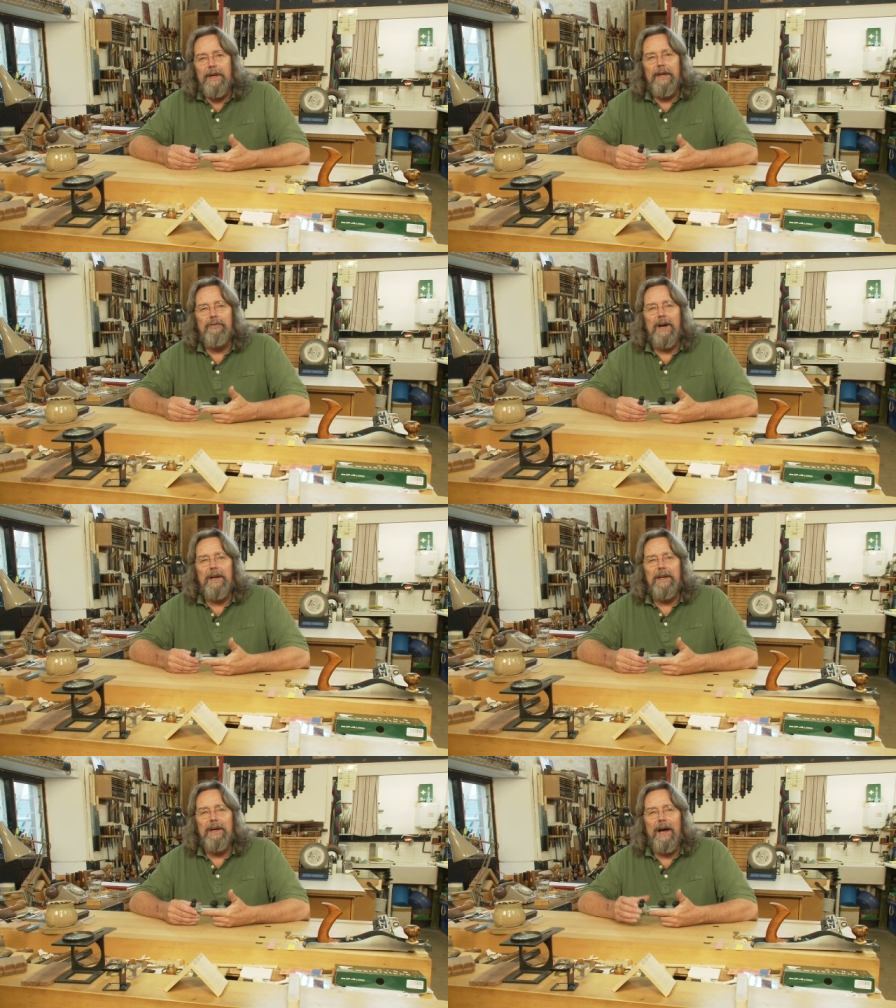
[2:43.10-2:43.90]
If
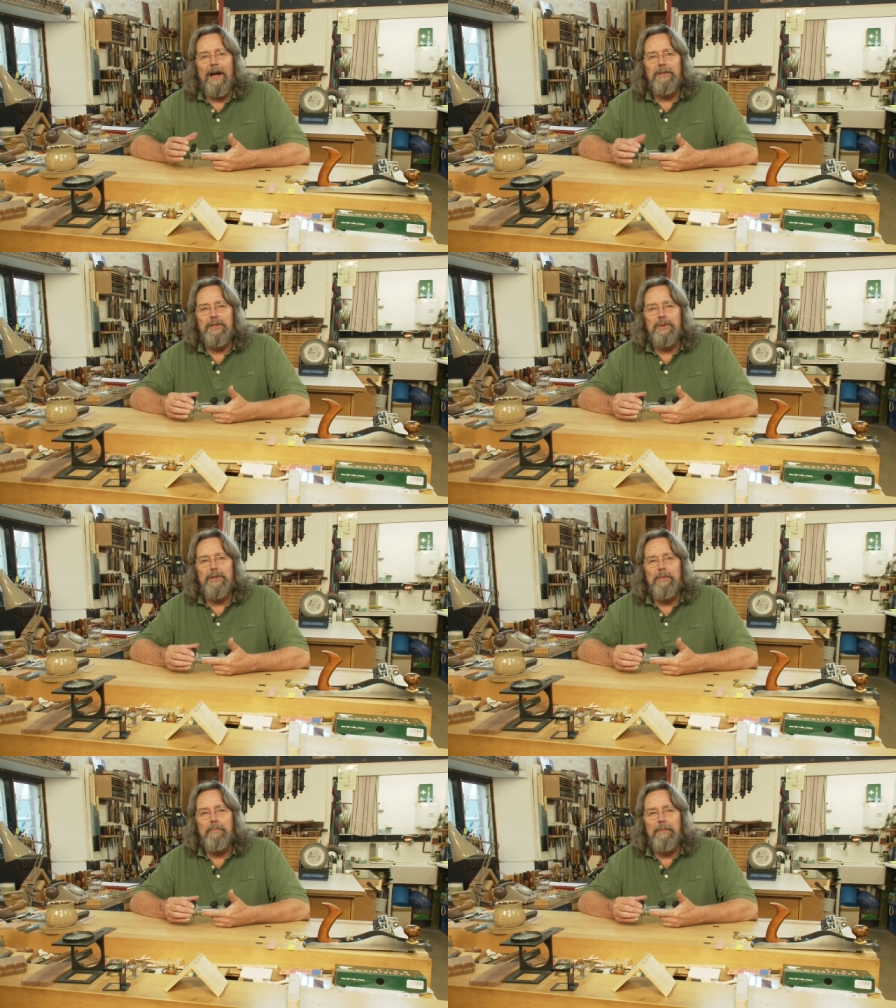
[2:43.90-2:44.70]
I undo
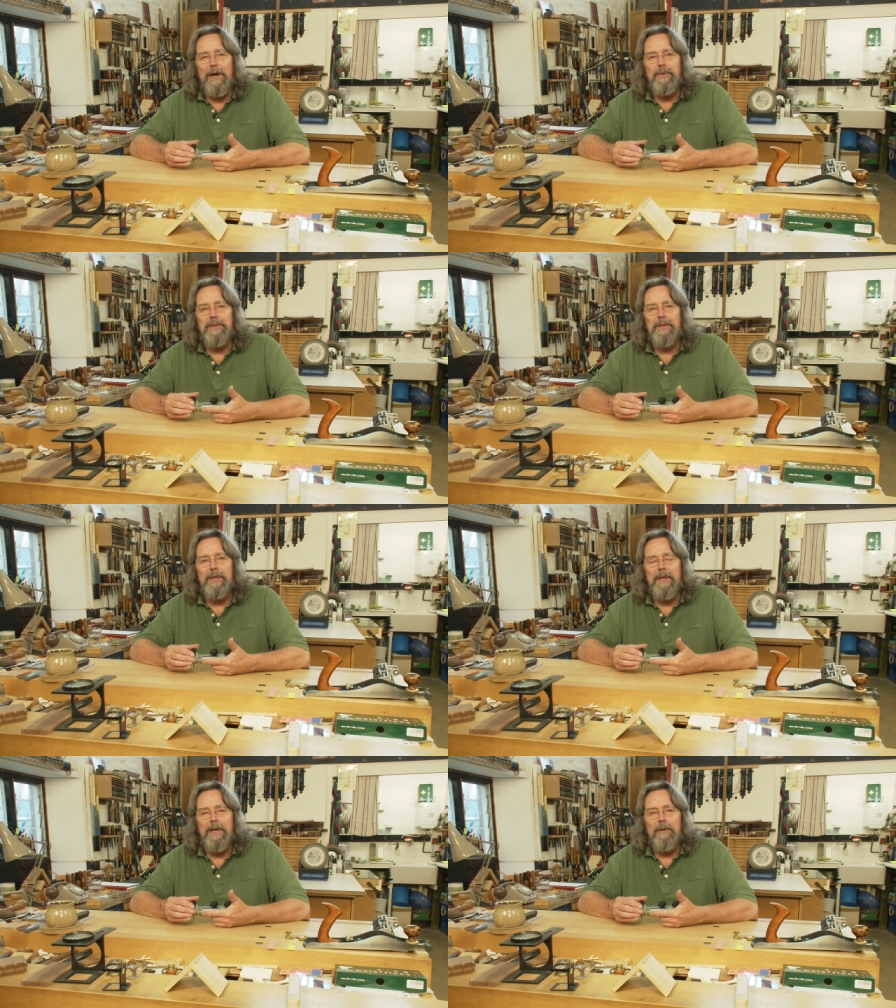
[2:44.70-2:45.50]
them both
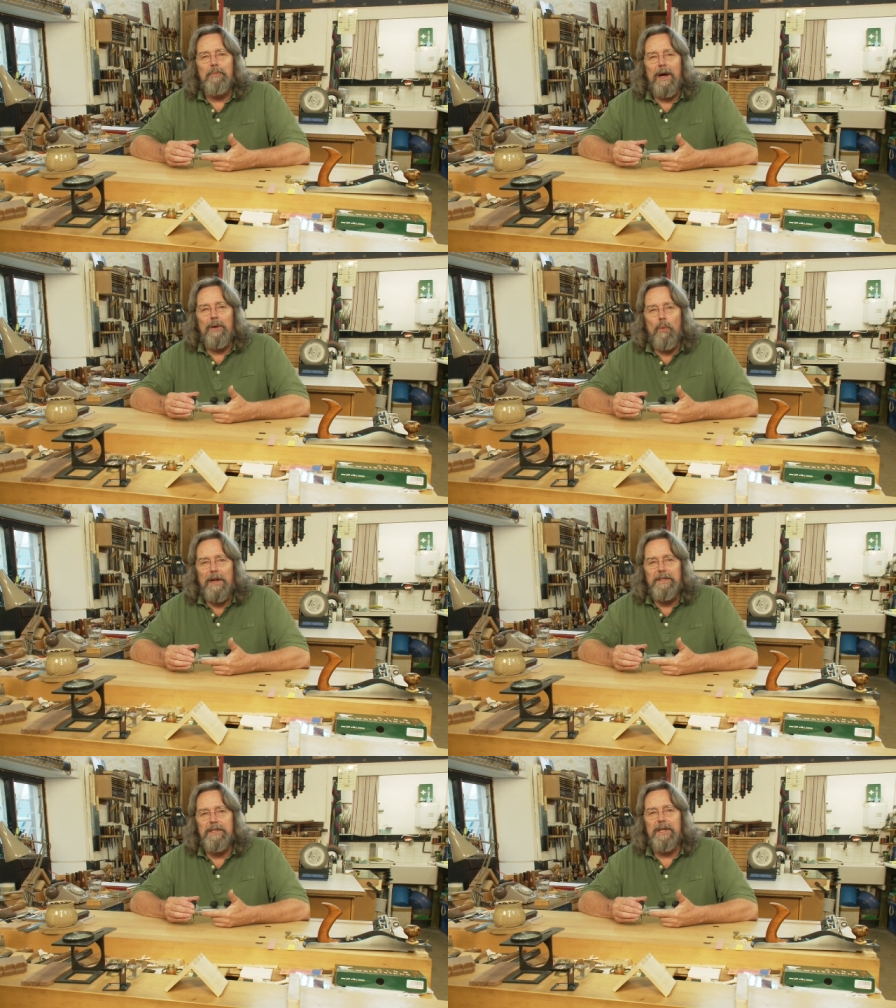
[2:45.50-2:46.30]
by
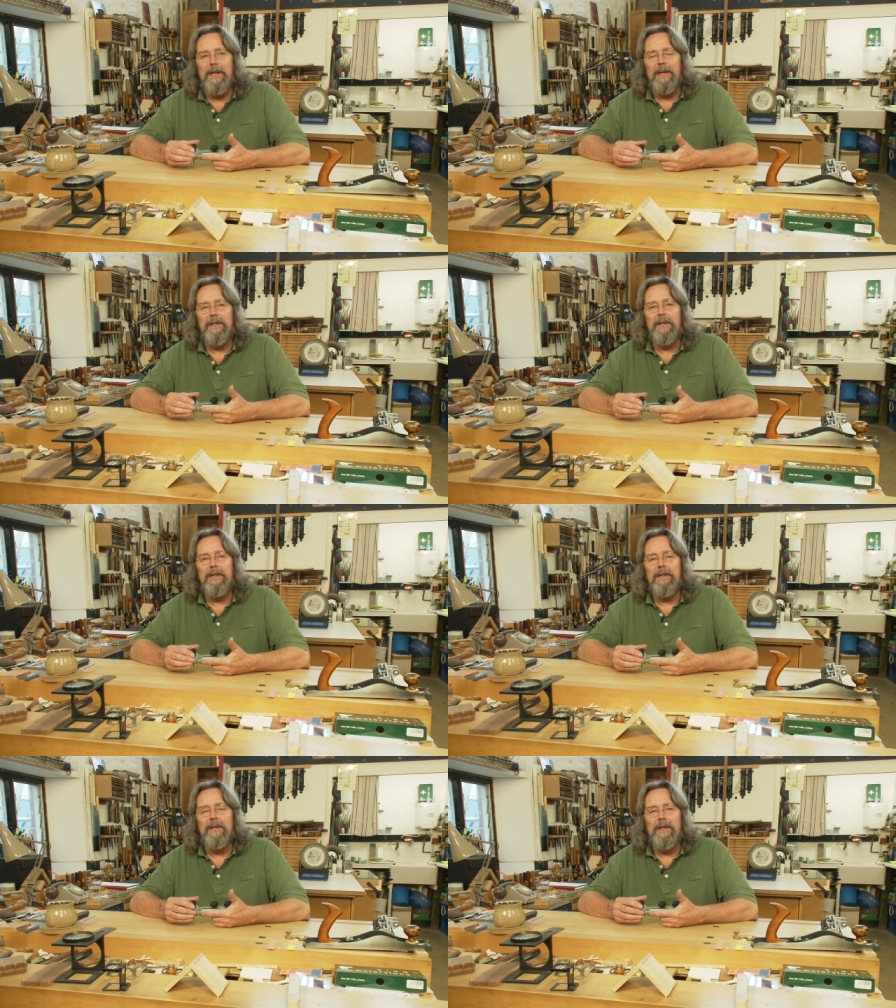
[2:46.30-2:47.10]
one turn,
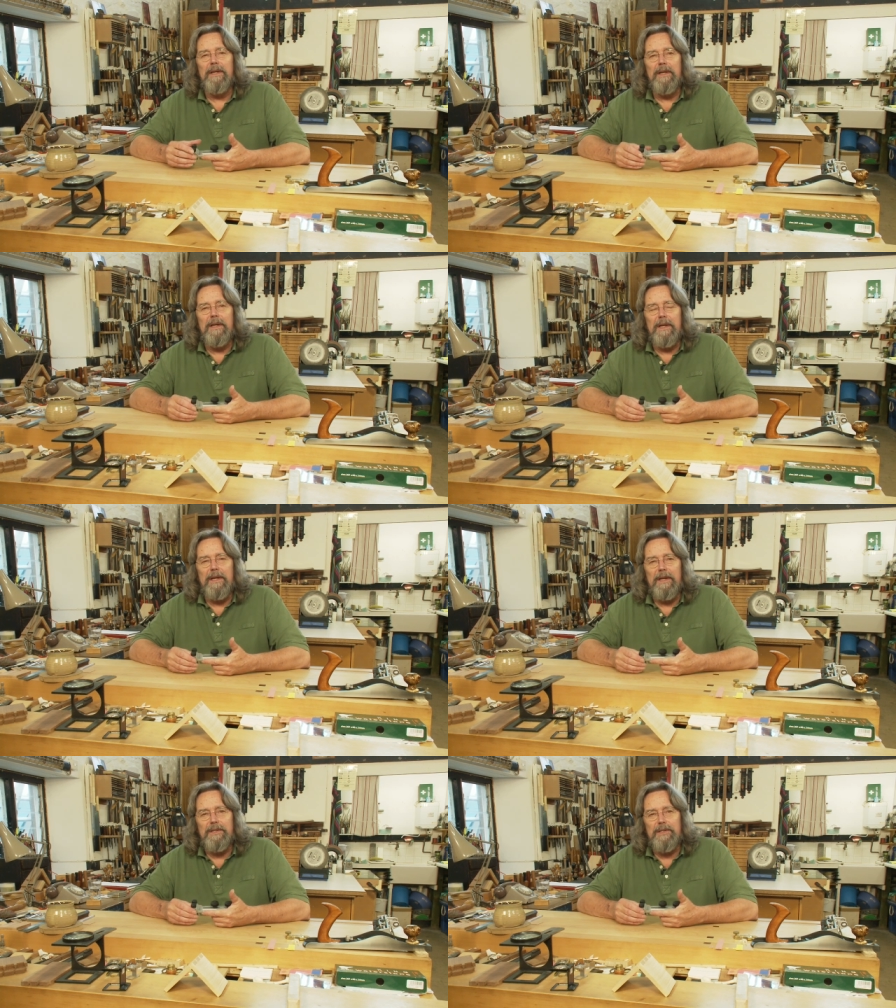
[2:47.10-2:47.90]

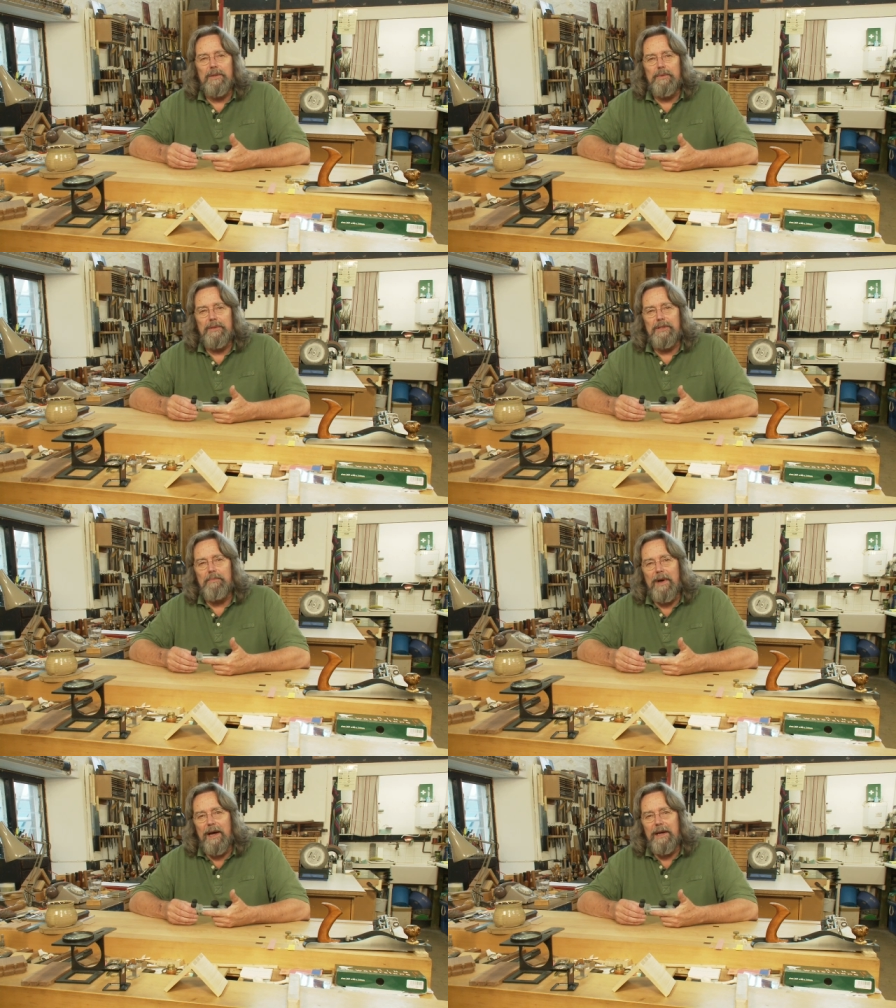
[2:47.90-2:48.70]
it suits
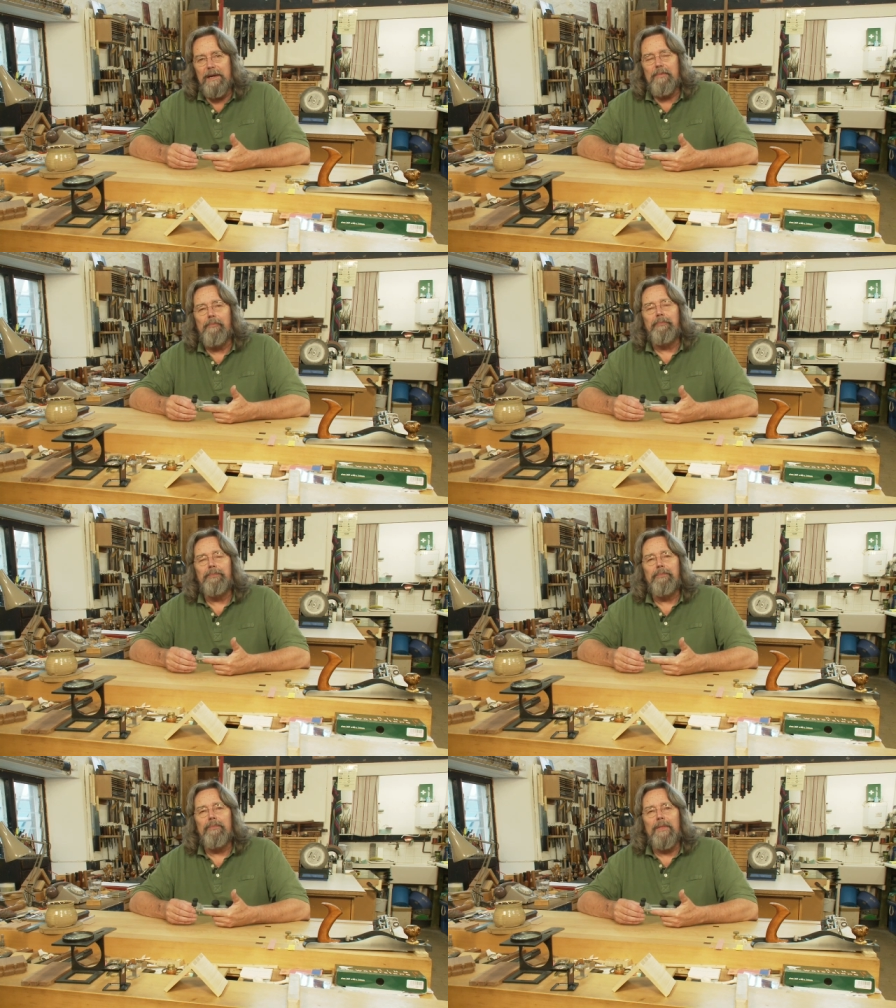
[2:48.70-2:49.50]
my
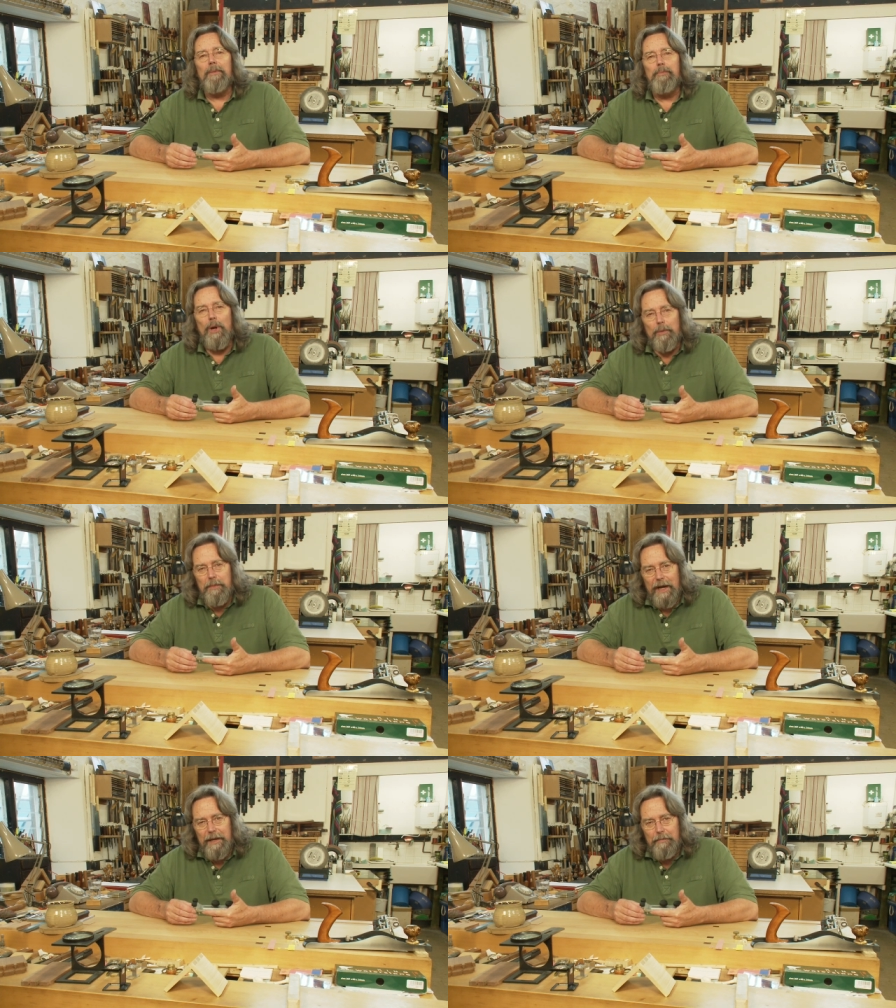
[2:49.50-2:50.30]
block
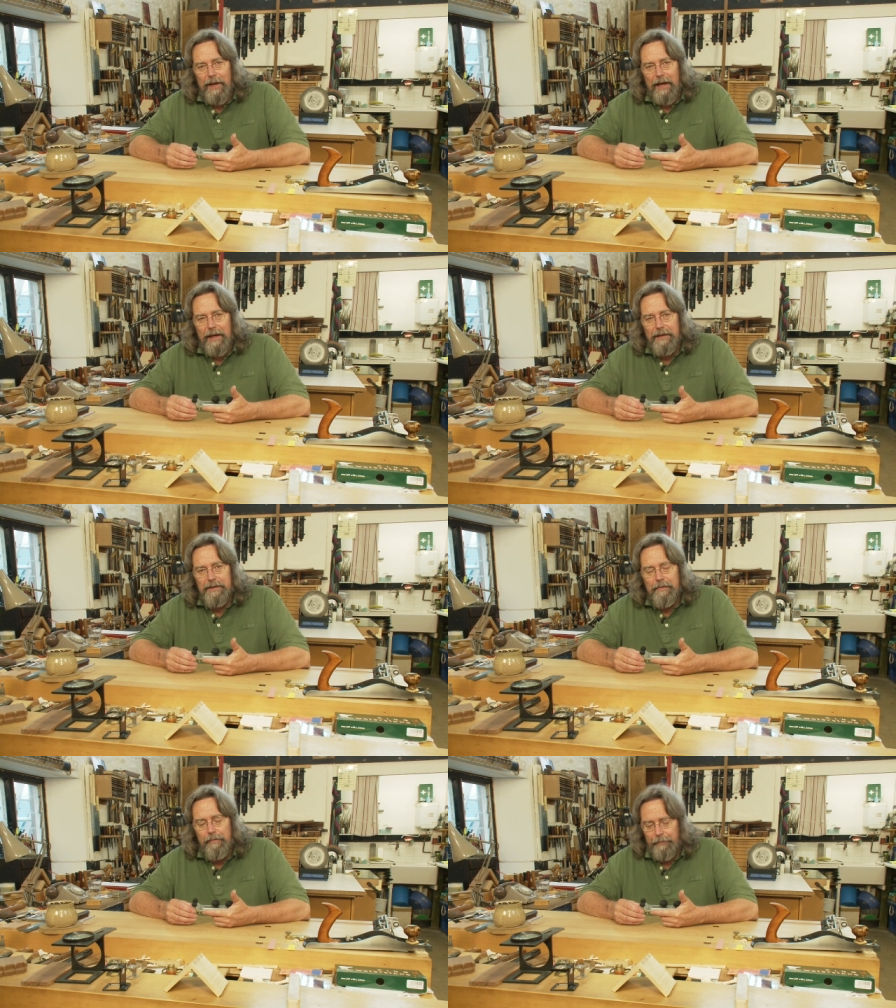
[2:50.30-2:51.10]
plane blade.